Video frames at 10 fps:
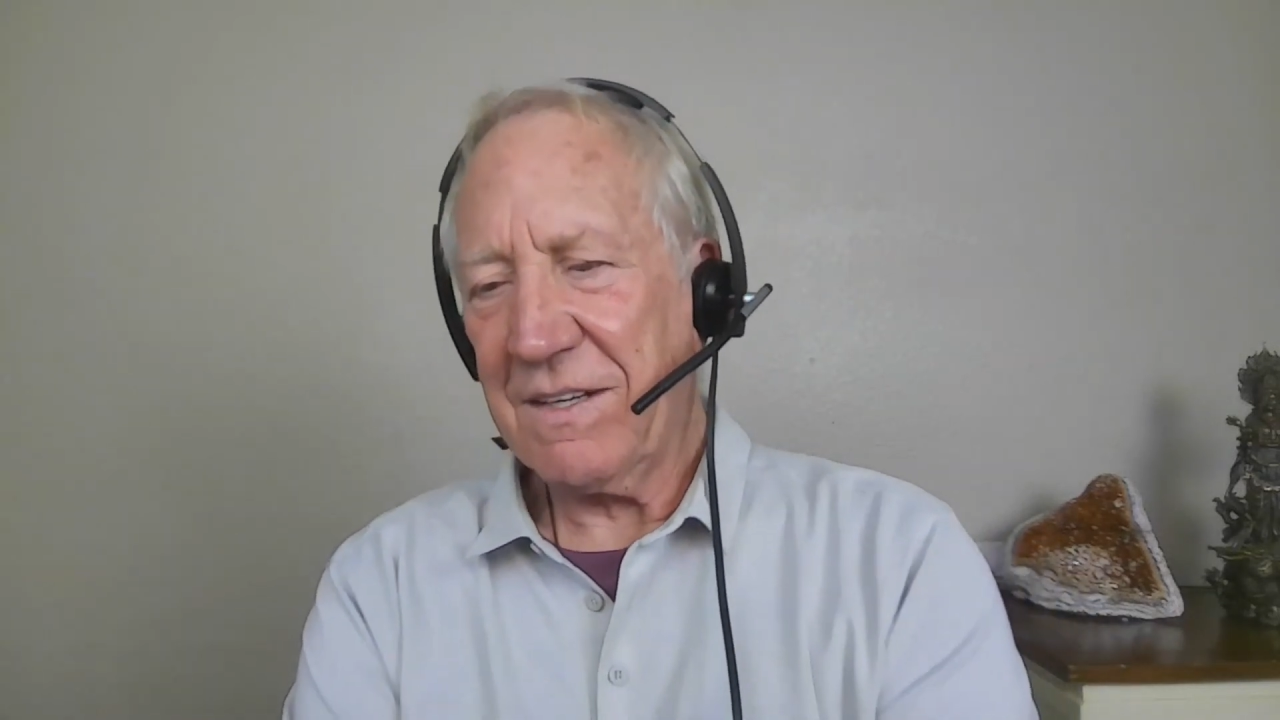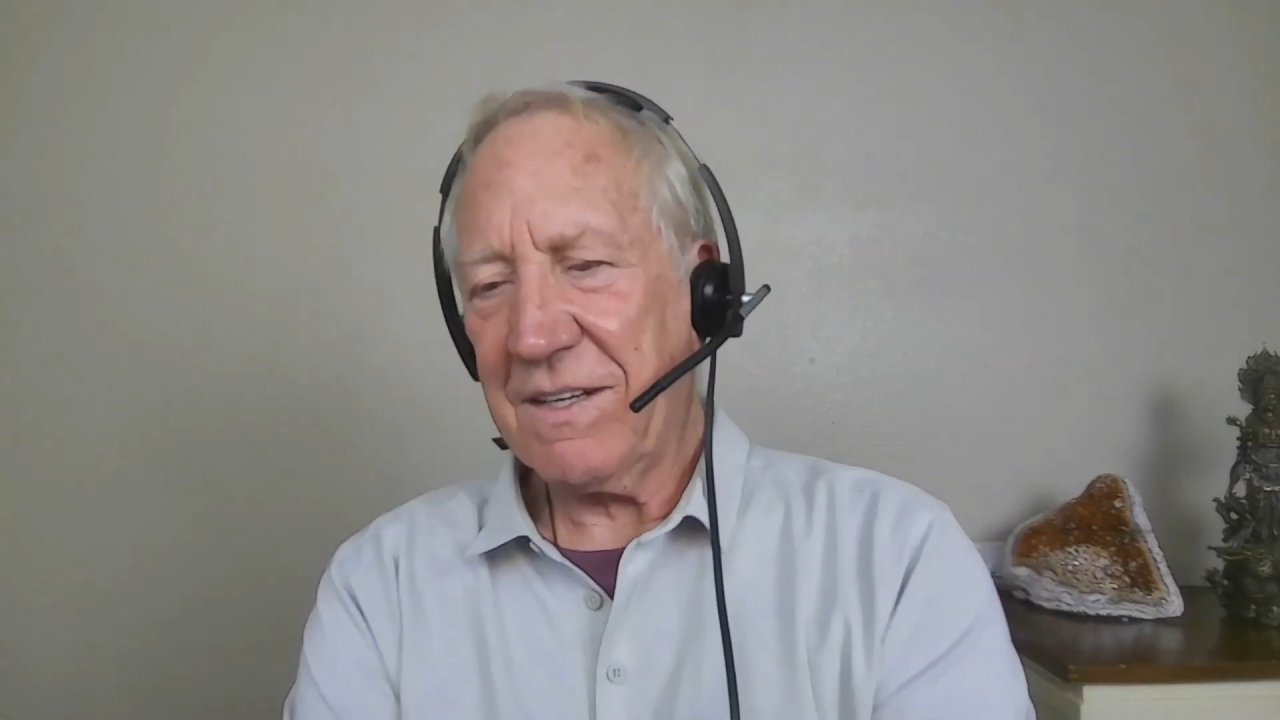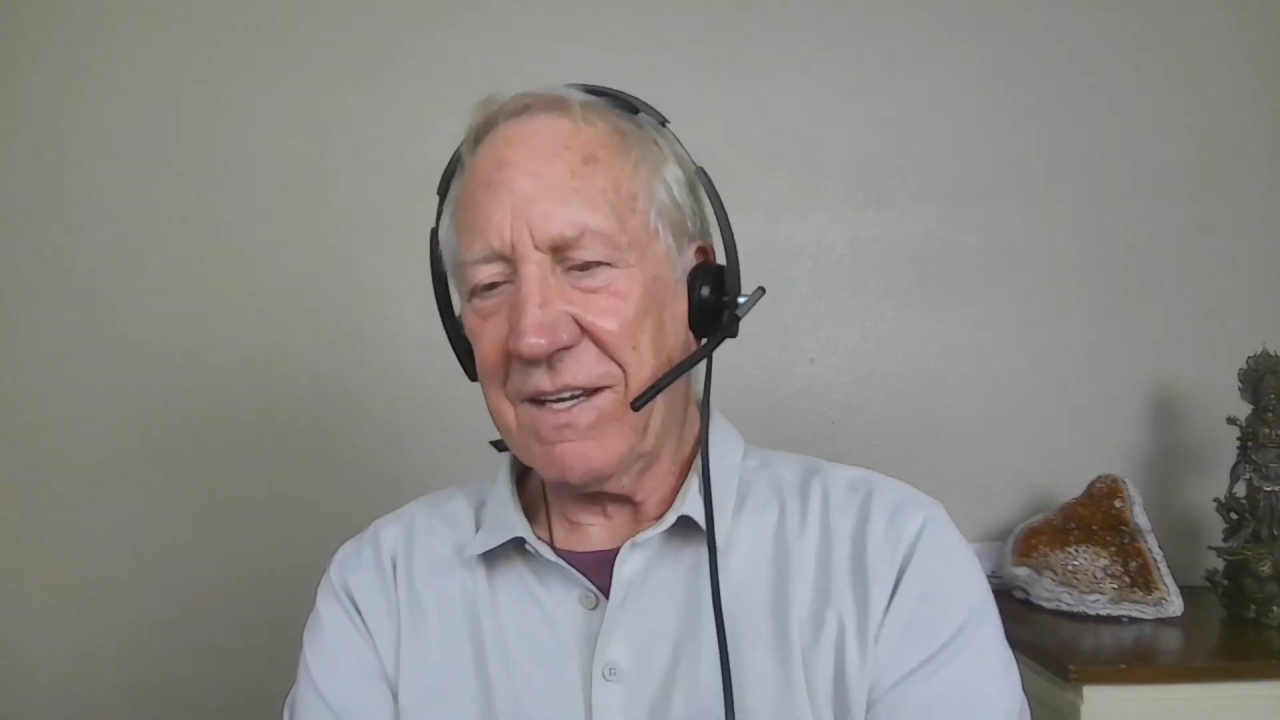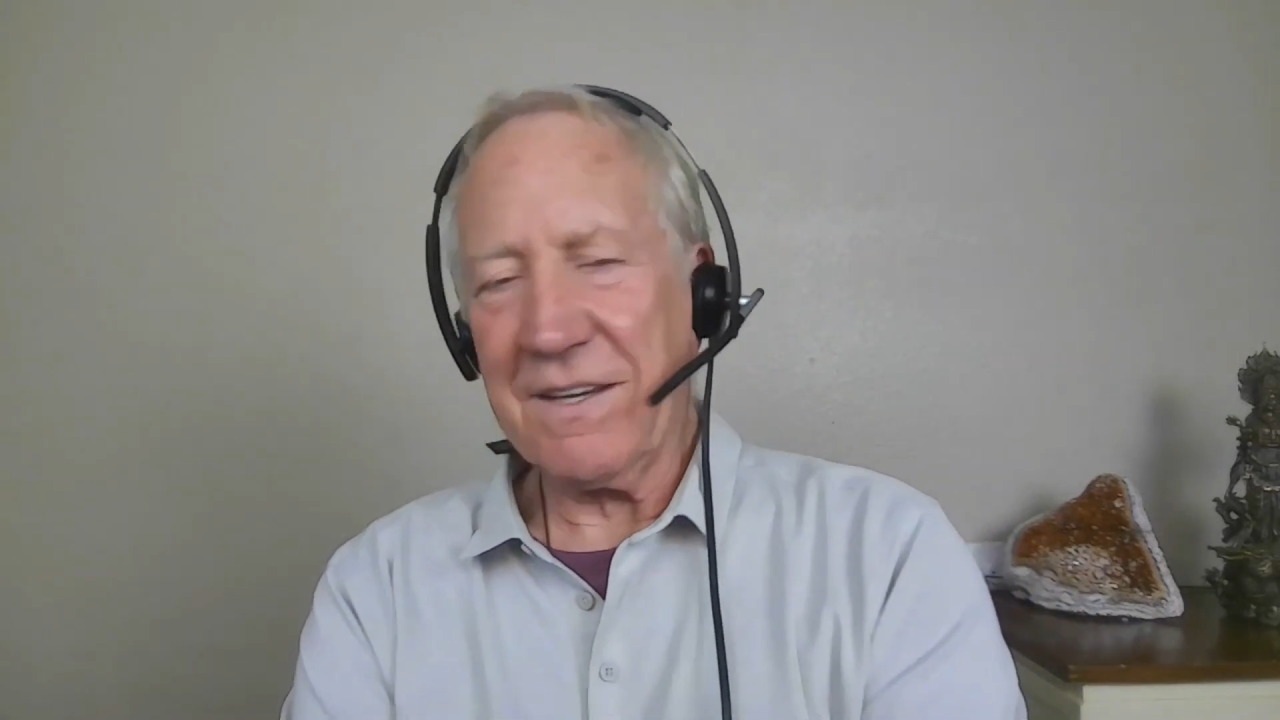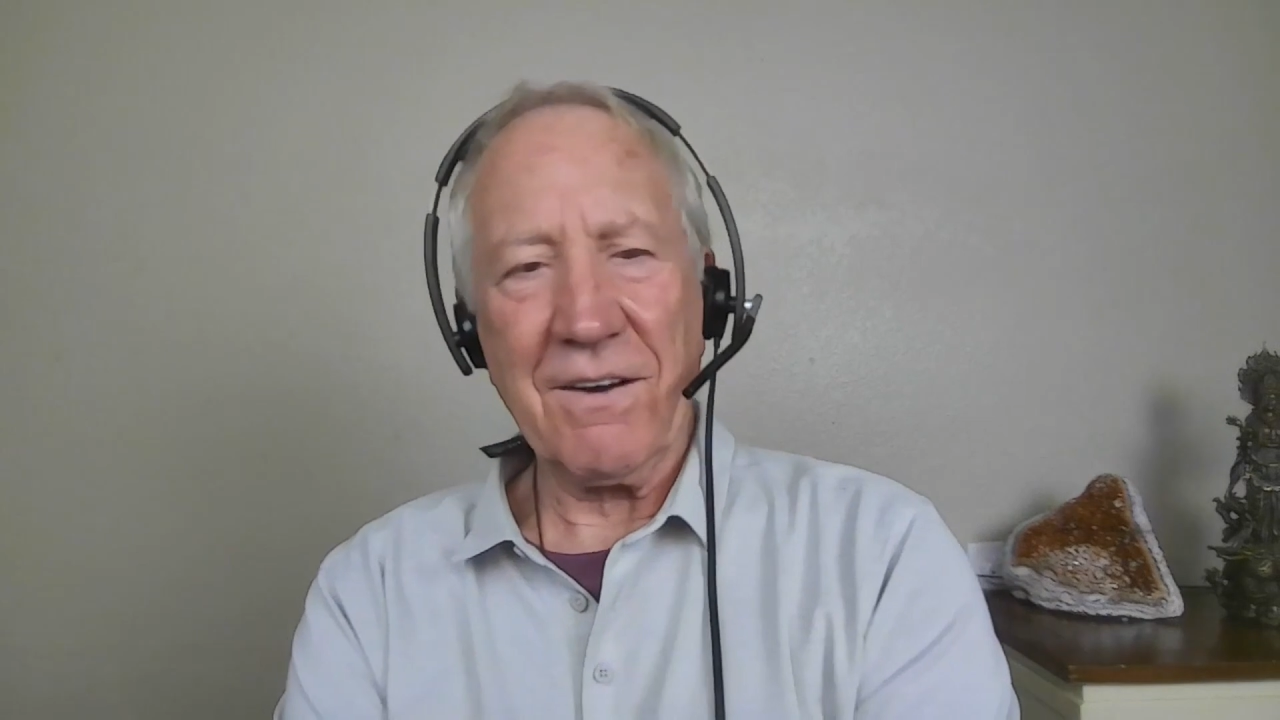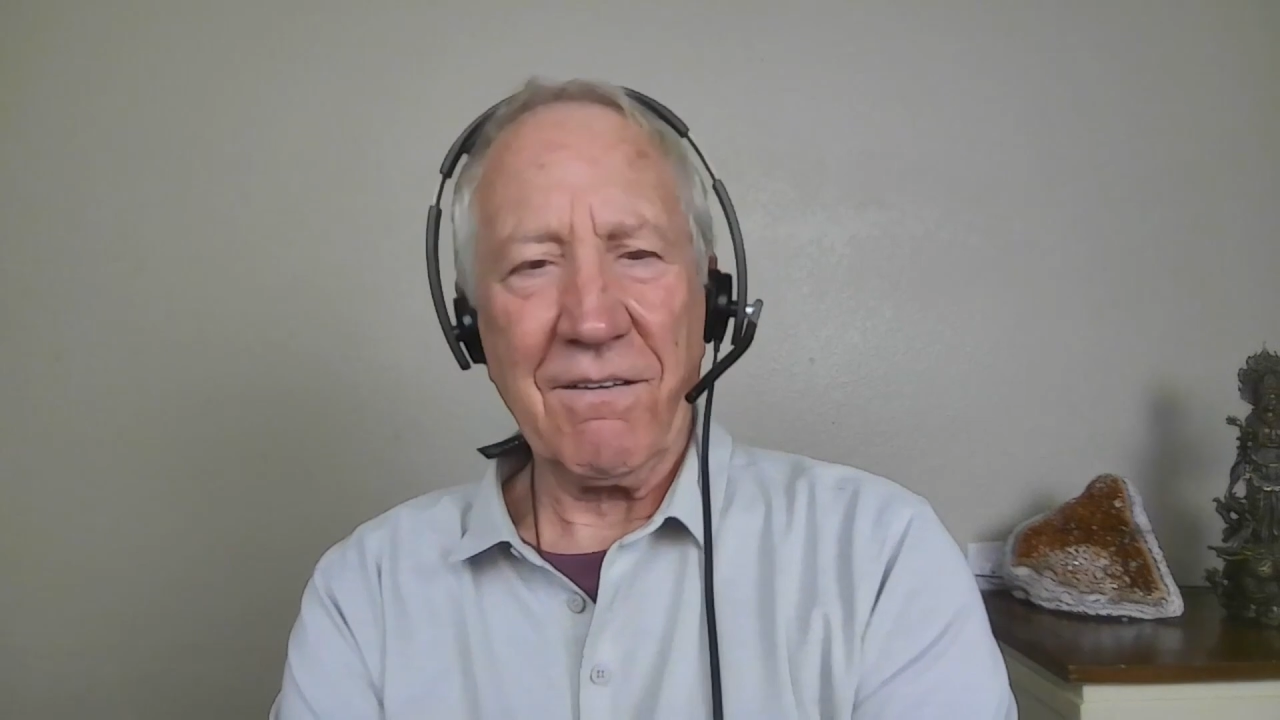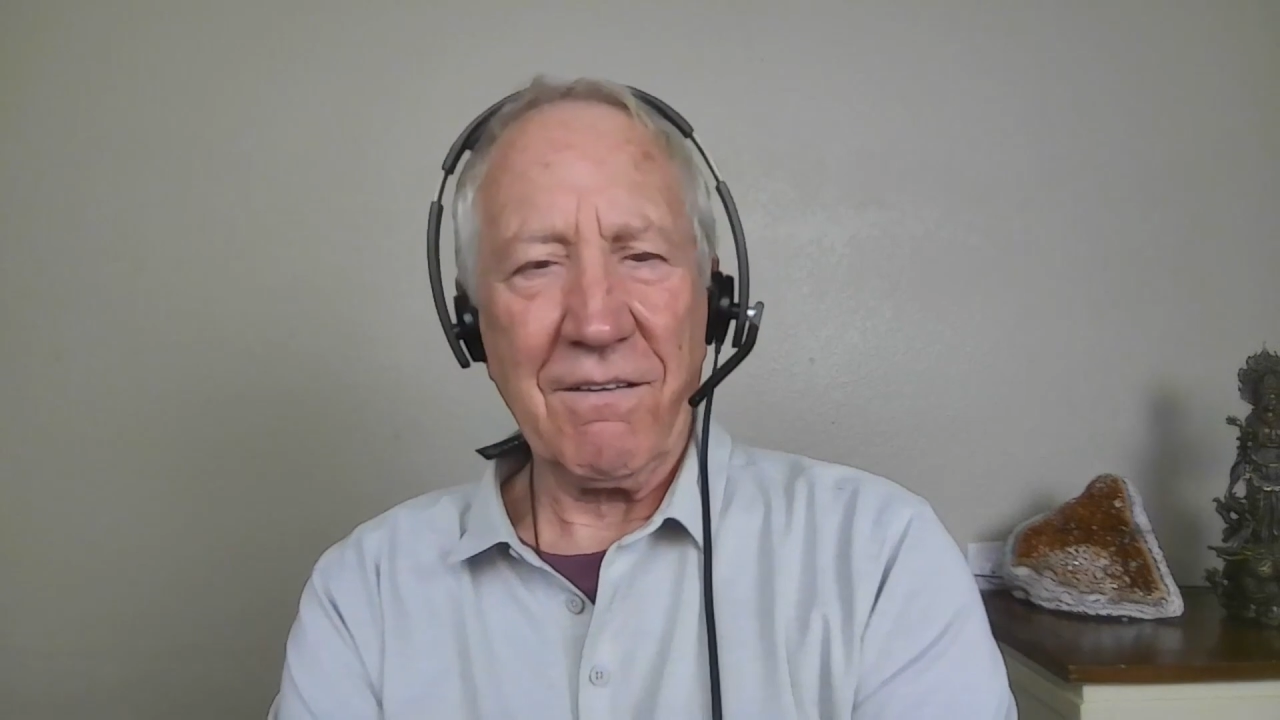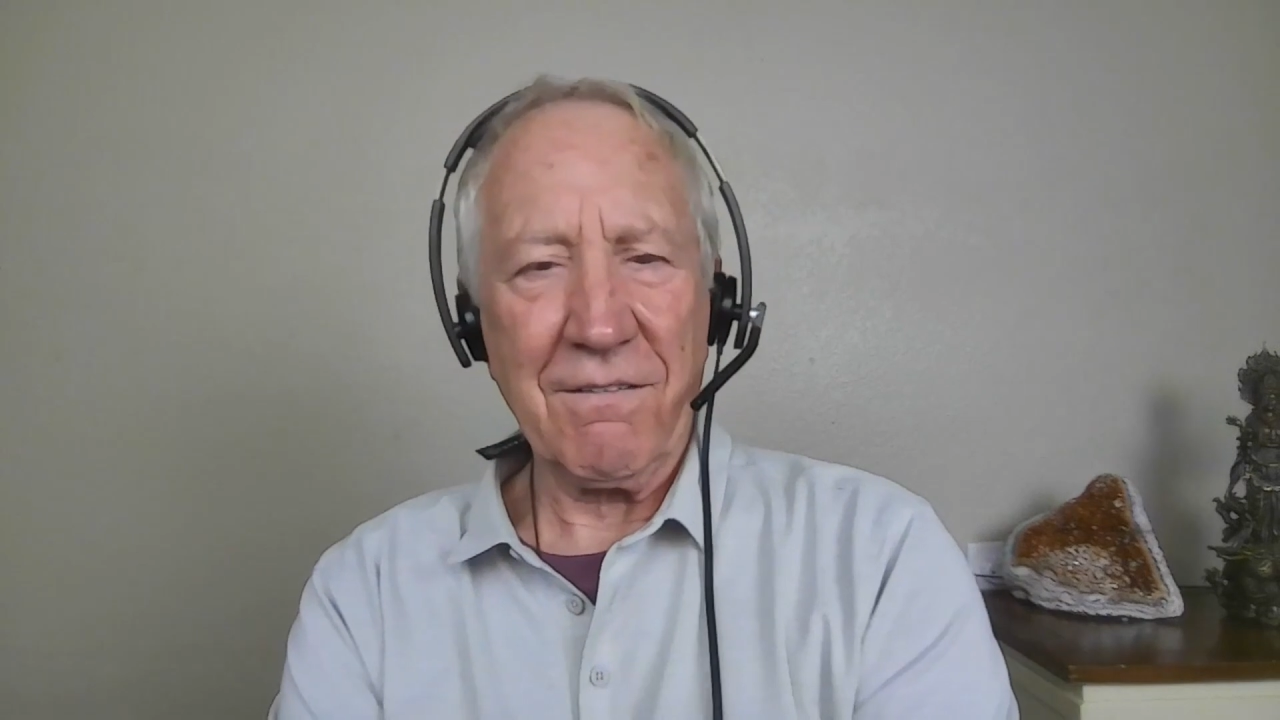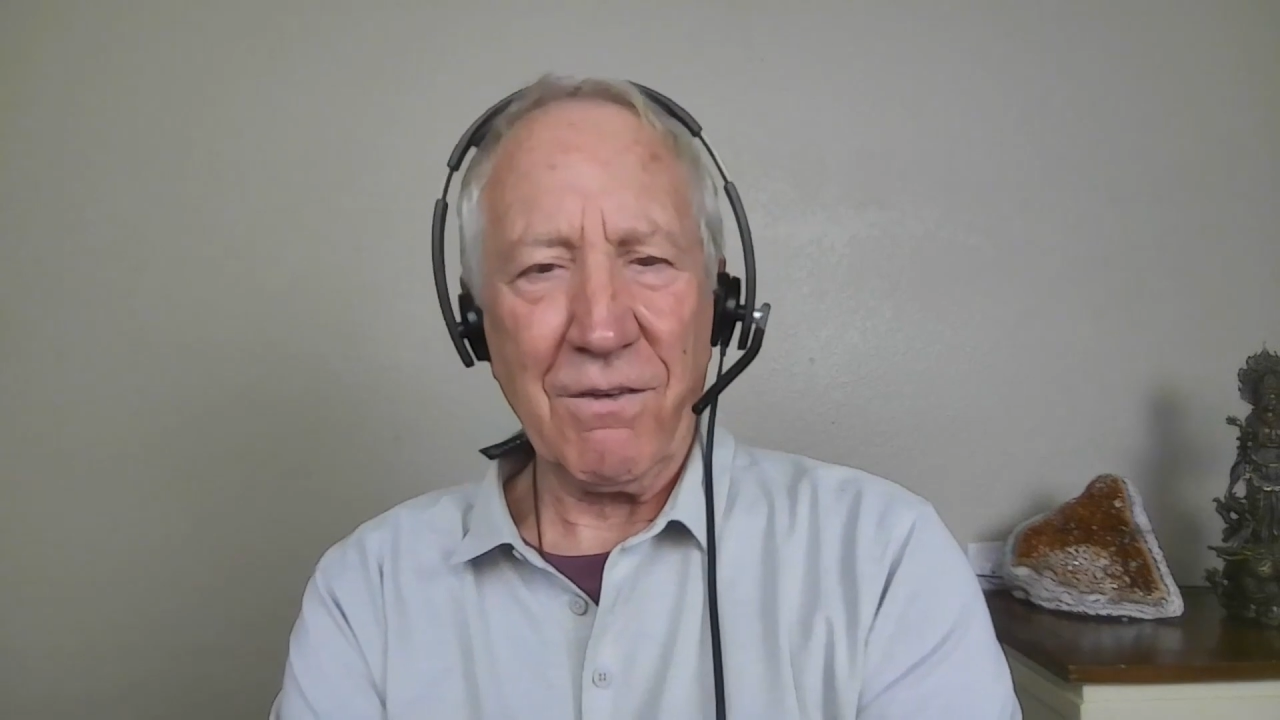take care of